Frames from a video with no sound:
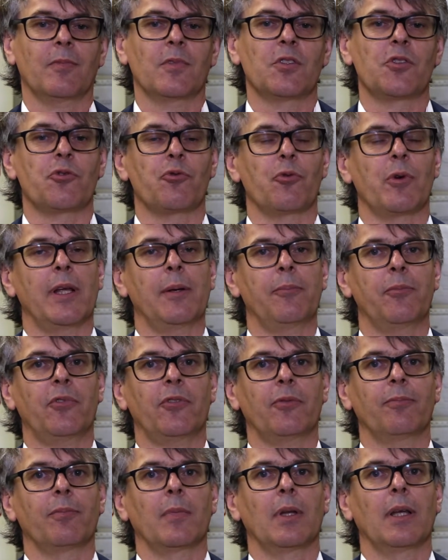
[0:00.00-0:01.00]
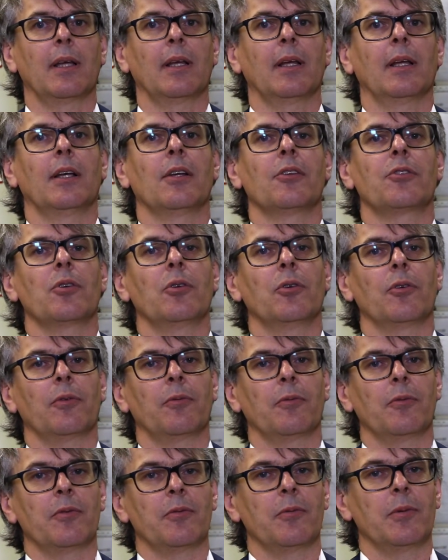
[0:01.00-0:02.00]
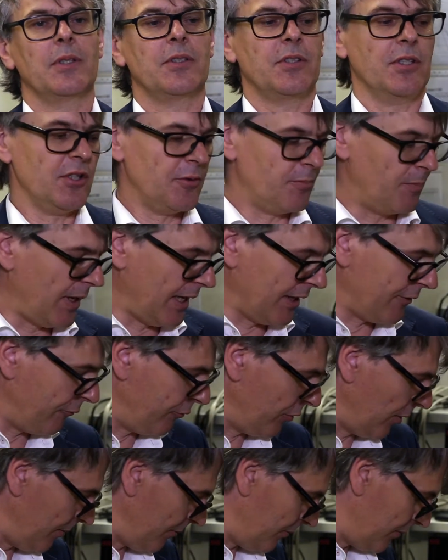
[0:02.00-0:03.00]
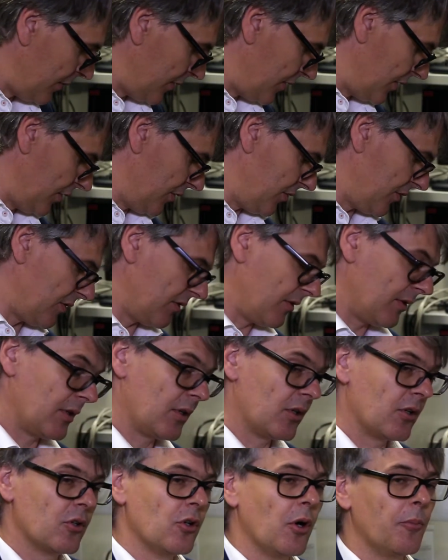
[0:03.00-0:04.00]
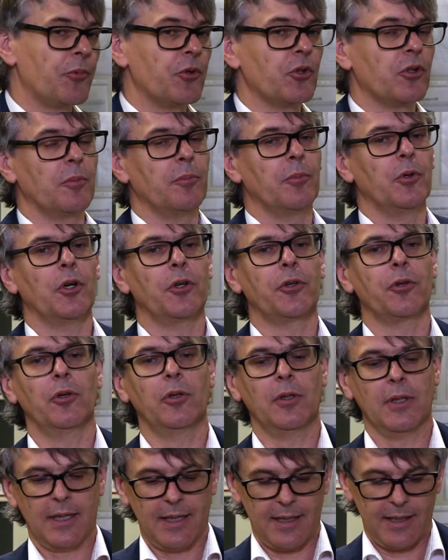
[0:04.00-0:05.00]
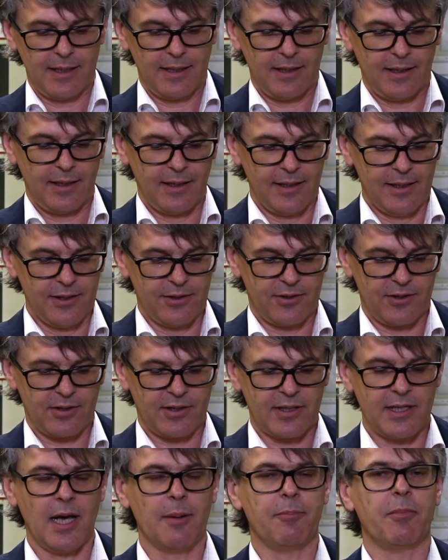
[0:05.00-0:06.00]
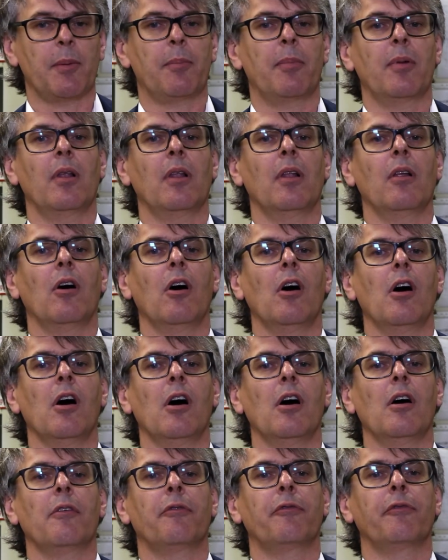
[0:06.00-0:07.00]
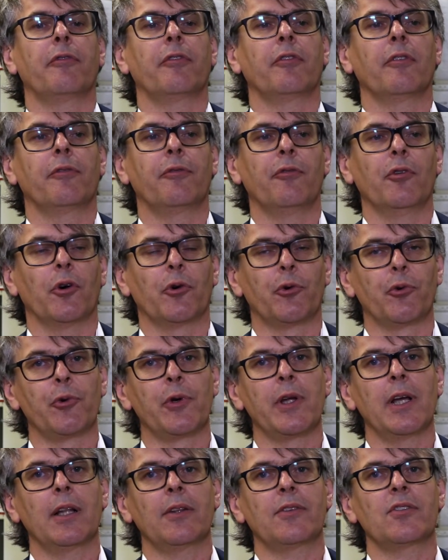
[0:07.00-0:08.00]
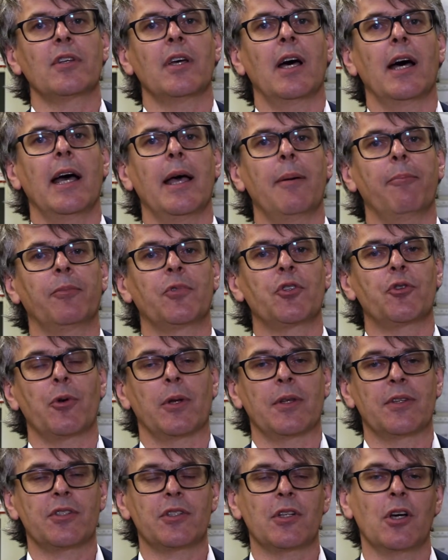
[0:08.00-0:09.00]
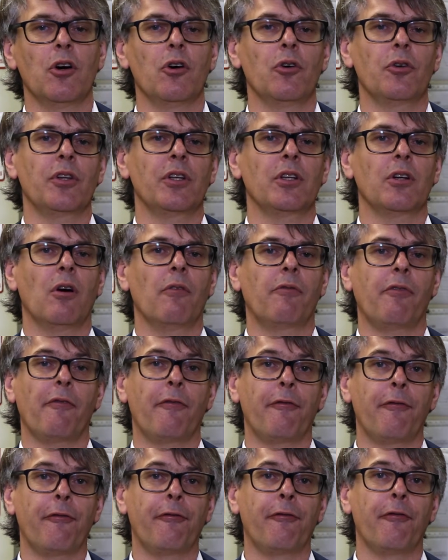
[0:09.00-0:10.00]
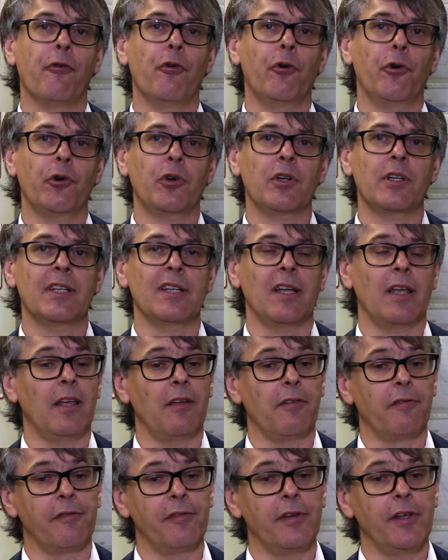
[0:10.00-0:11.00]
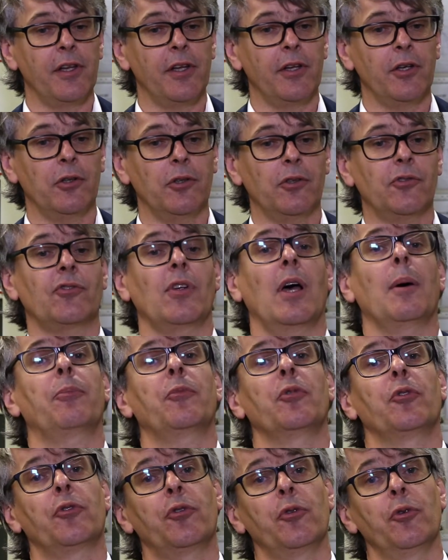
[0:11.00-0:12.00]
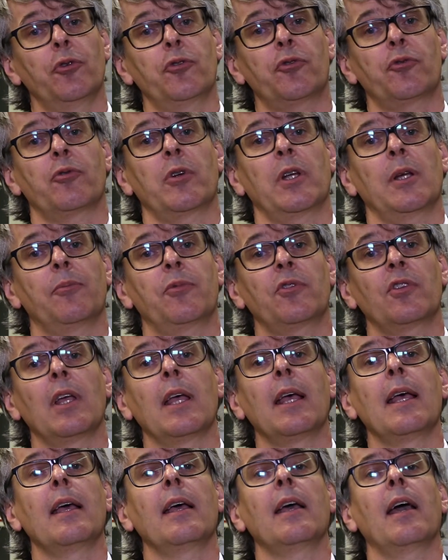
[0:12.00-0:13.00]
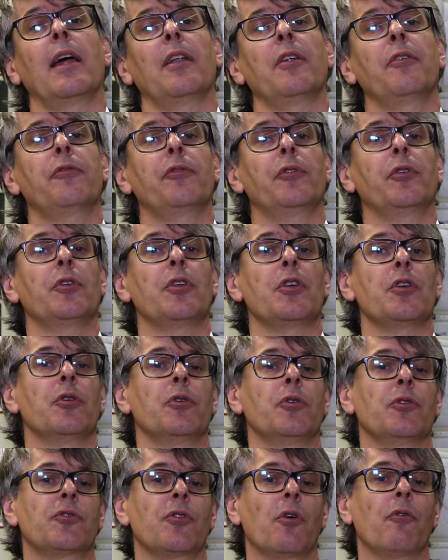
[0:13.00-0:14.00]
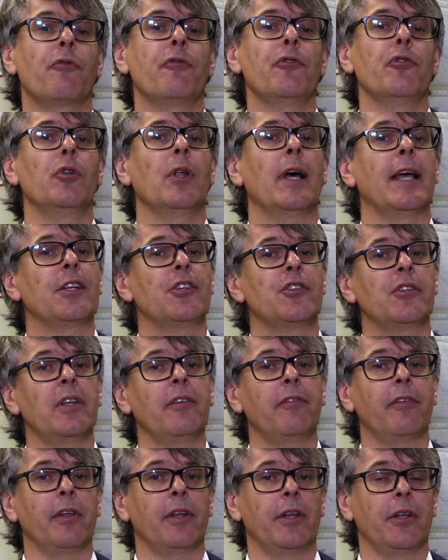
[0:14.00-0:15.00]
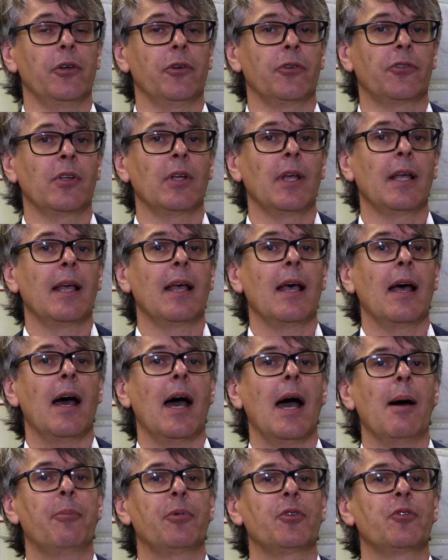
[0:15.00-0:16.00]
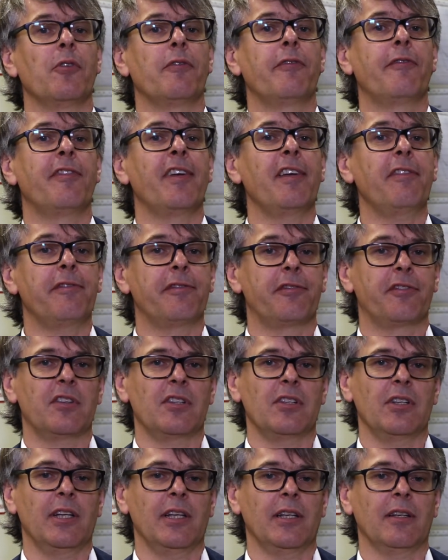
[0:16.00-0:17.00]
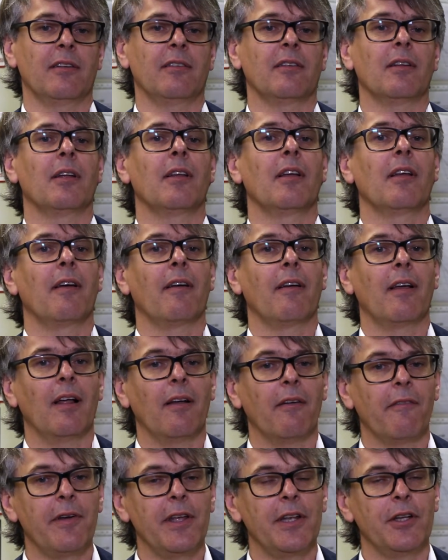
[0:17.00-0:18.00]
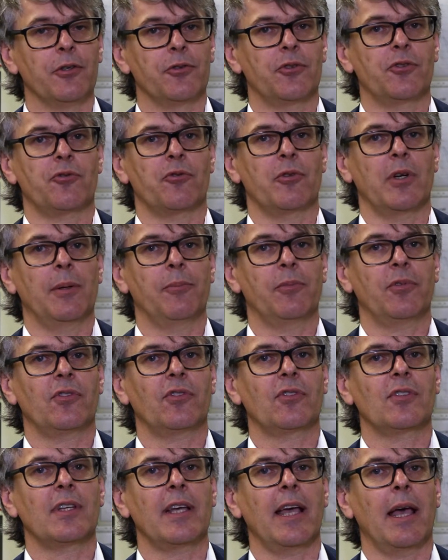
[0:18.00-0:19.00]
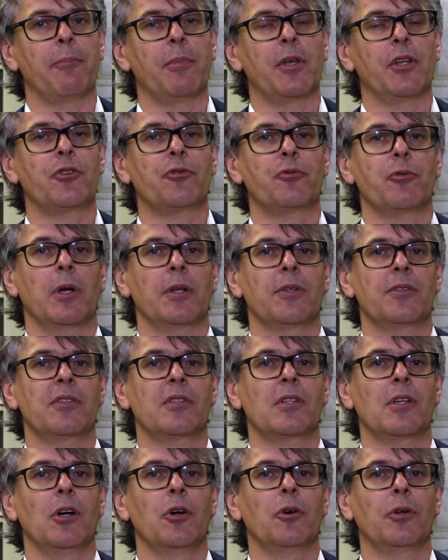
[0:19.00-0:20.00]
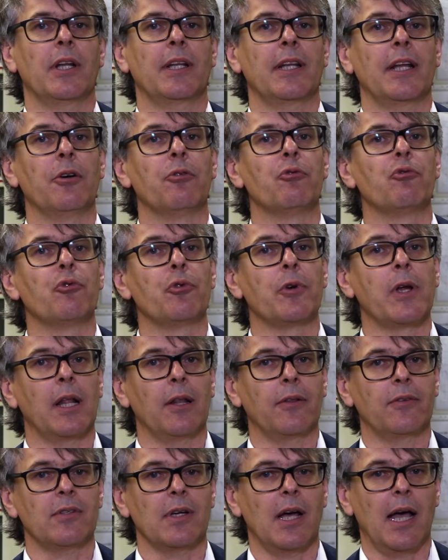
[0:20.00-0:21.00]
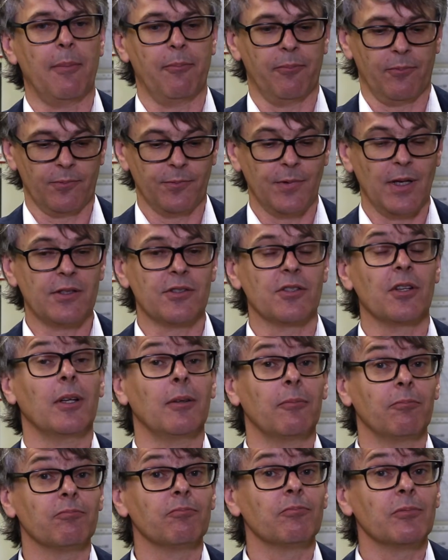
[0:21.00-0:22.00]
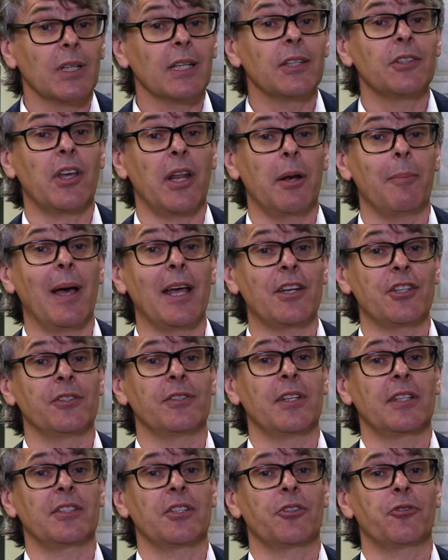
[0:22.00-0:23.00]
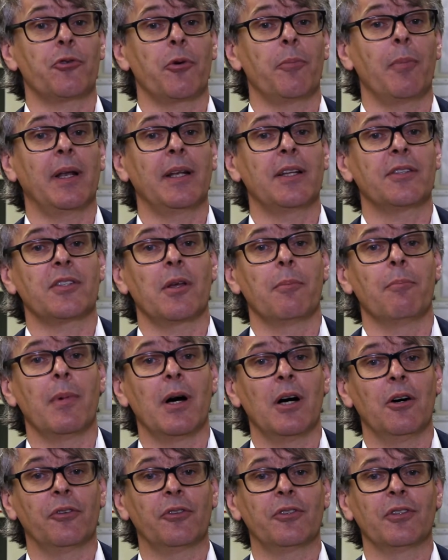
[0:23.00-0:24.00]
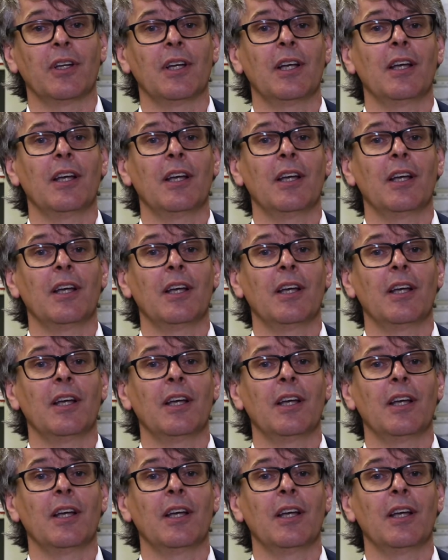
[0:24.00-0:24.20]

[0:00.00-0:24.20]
streams. So with this platform, this computer module is capable of, for real-time transcoding of 4K videos up to two streams and if you use full HD videos, up to 15 video streams can be transcoded in real time. That's a, you can imagine that's a tremendous amount